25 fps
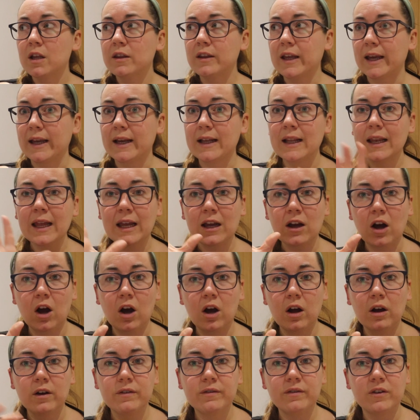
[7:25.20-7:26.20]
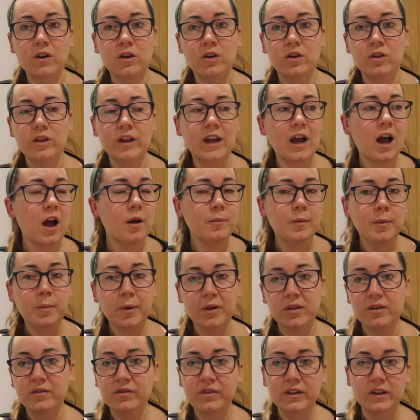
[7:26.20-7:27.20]
They click off, or they can't be
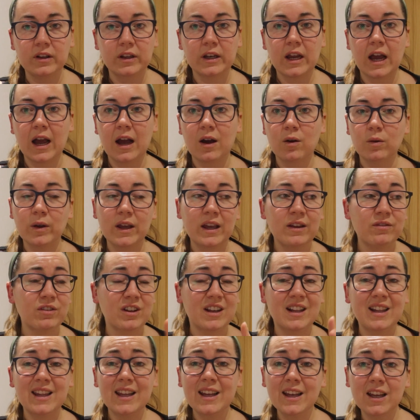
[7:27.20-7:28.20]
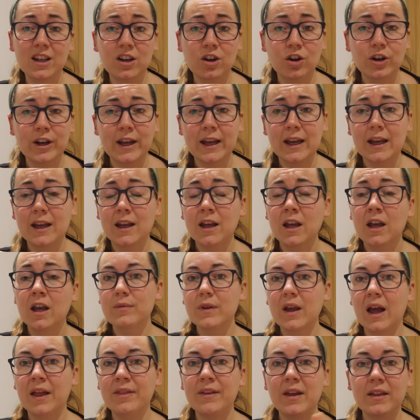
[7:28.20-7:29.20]
bothered filling it out, even clicking on it,
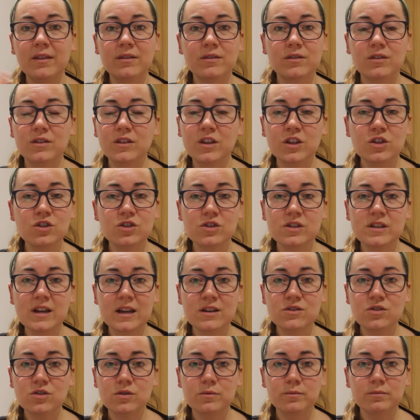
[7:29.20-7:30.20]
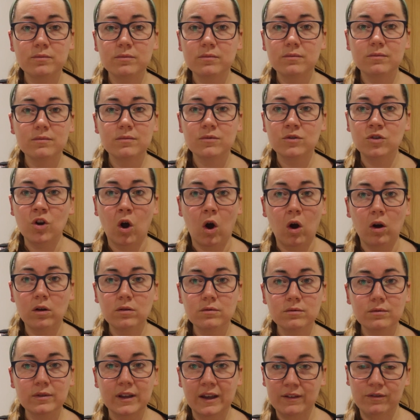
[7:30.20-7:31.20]
and then they just end up
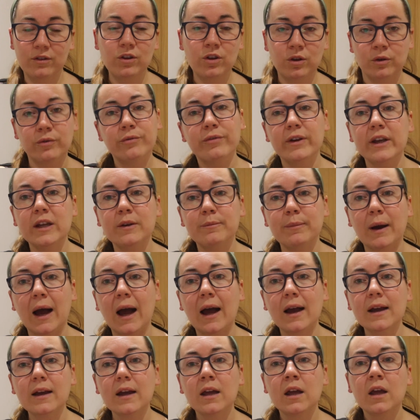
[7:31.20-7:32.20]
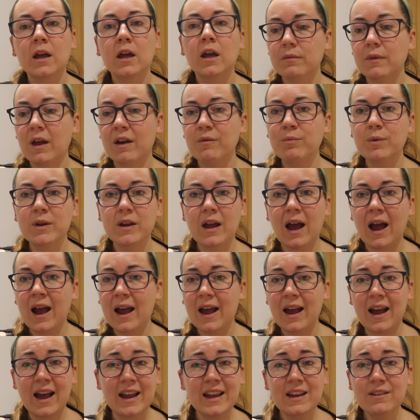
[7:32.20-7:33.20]
not giving you feedback.
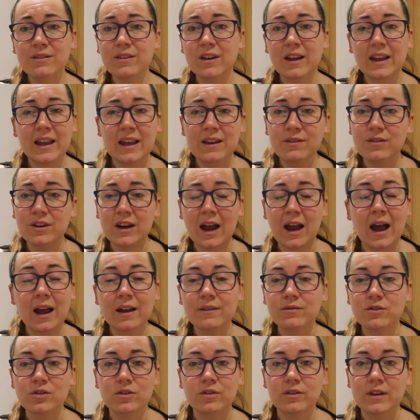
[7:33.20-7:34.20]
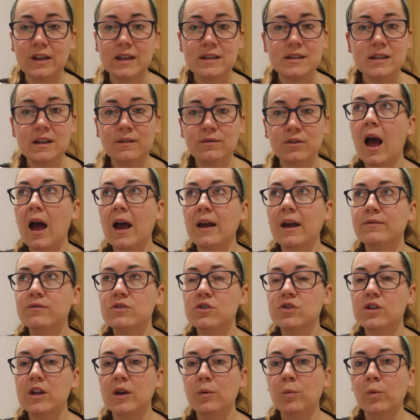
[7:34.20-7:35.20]
Even I've done this. I've
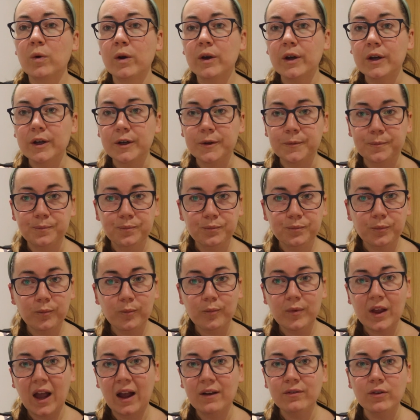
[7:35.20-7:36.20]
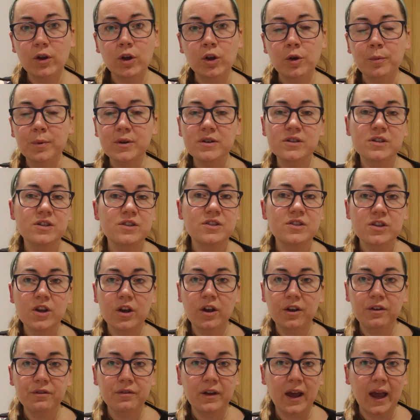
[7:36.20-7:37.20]
done it where I've opened a
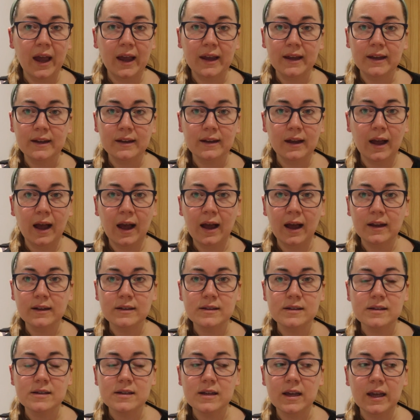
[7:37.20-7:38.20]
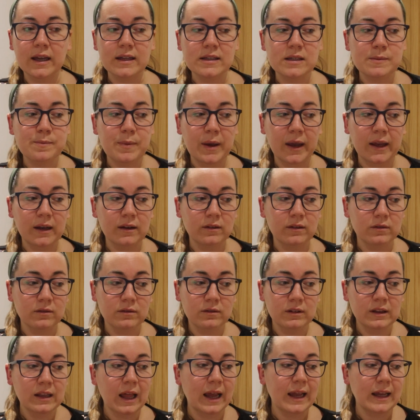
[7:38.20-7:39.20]
survey and it's
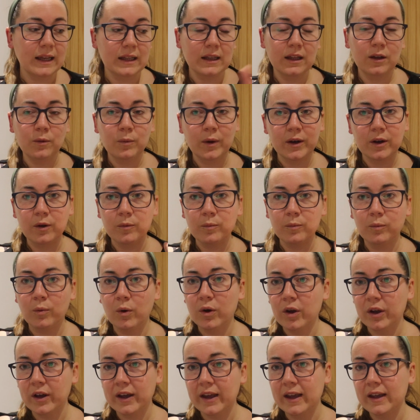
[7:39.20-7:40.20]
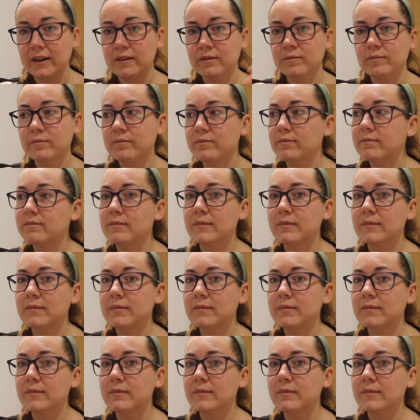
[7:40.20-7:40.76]
been likely when I'm working